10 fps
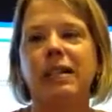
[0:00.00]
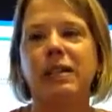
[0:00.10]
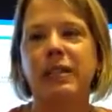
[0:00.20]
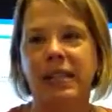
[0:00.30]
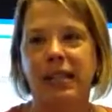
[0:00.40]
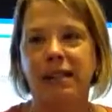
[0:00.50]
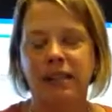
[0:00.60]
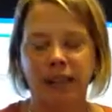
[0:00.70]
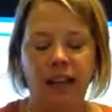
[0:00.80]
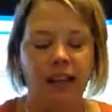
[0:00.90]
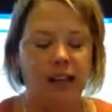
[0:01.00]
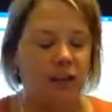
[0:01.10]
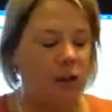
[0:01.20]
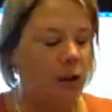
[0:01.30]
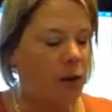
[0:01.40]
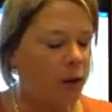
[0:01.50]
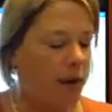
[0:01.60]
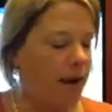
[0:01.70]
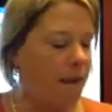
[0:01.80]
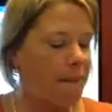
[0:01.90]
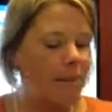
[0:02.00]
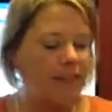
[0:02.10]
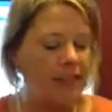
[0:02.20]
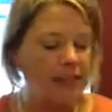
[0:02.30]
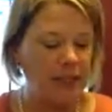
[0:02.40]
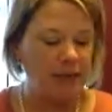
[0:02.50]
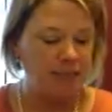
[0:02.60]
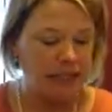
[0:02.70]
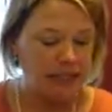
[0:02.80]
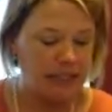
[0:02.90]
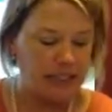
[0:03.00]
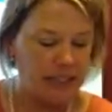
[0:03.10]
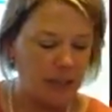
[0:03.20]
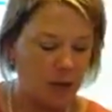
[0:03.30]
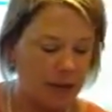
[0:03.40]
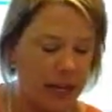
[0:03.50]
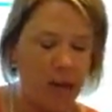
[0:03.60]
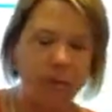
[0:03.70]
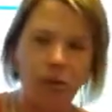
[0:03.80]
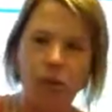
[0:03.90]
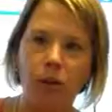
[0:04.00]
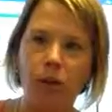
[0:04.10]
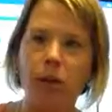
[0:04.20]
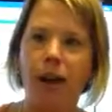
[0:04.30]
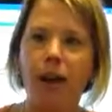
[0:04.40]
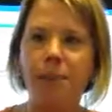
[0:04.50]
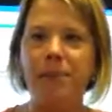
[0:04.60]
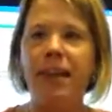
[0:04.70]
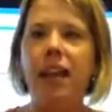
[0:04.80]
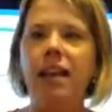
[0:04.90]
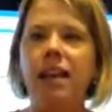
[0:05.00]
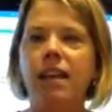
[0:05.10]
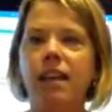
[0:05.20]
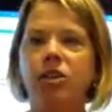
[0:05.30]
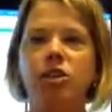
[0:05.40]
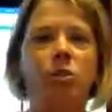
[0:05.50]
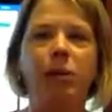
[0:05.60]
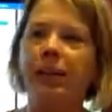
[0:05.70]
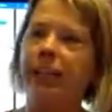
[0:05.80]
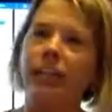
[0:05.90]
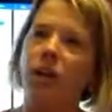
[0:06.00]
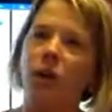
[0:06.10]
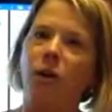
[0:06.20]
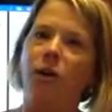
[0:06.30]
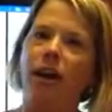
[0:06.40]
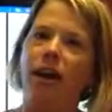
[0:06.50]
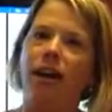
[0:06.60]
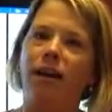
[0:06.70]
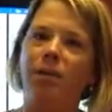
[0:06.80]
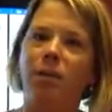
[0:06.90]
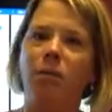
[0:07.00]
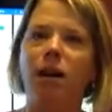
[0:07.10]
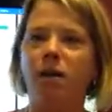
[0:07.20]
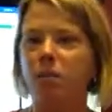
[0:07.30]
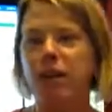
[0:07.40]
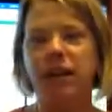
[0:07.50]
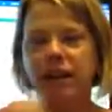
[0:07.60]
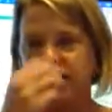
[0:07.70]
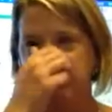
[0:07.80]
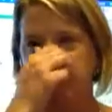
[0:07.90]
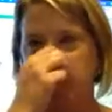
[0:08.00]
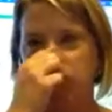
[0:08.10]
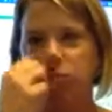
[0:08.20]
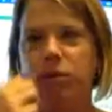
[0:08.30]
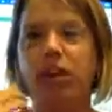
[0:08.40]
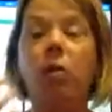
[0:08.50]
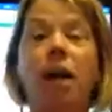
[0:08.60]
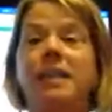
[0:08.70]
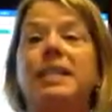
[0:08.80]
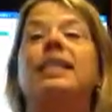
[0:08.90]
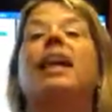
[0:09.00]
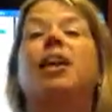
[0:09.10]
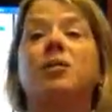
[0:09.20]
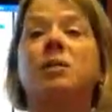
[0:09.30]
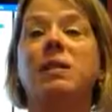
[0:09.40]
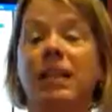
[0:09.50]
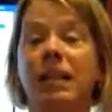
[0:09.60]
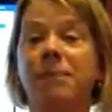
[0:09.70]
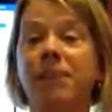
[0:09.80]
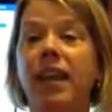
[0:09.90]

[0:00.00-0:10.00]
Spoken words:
6. So it's the ability to be able to just quickly know what it is that the quantity that you see.